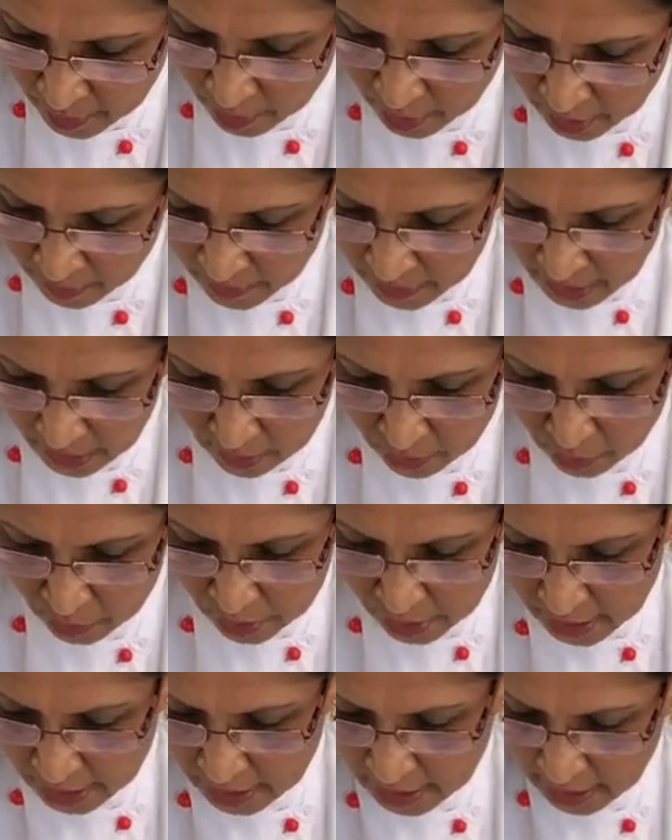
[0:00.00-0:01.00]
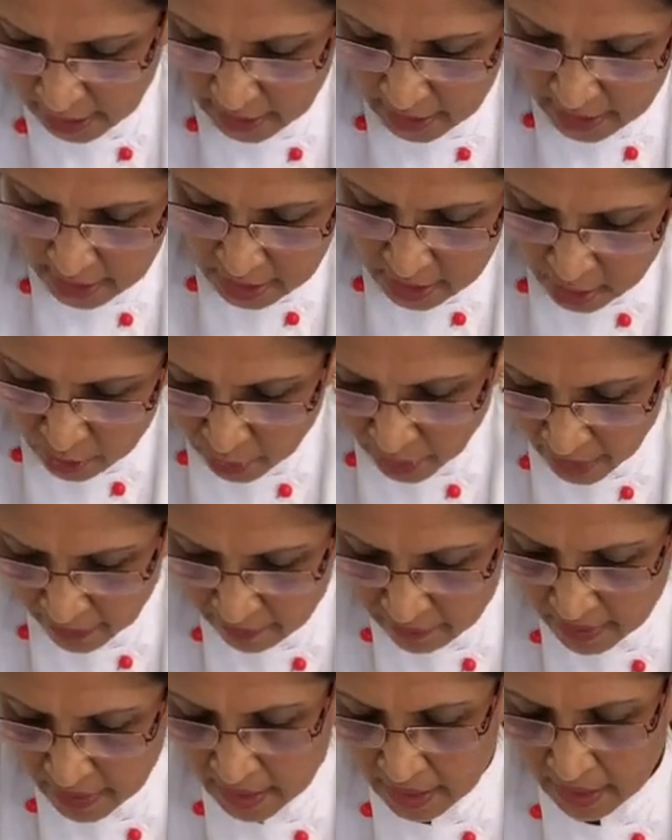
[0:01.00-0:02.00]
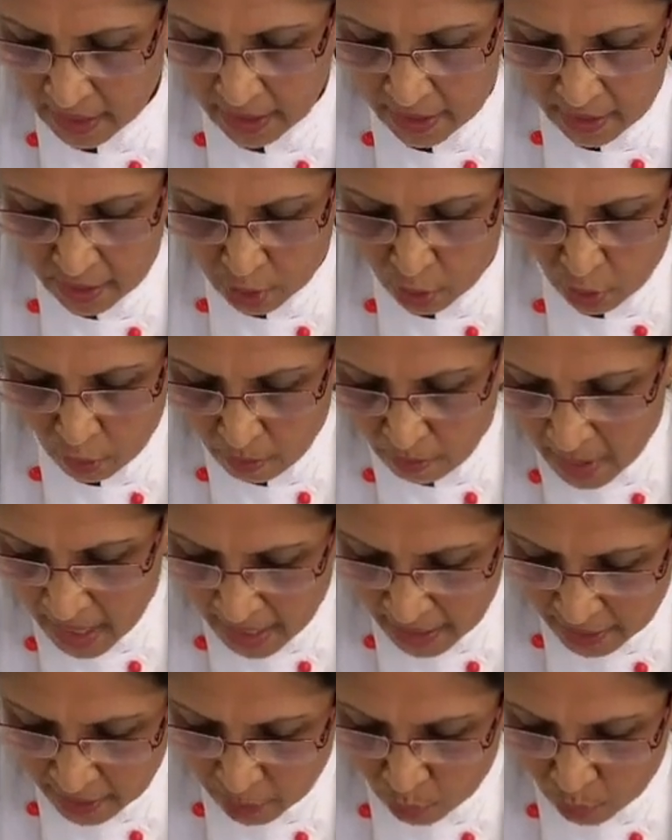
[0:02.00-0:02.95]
Give it a good stir so everything is combined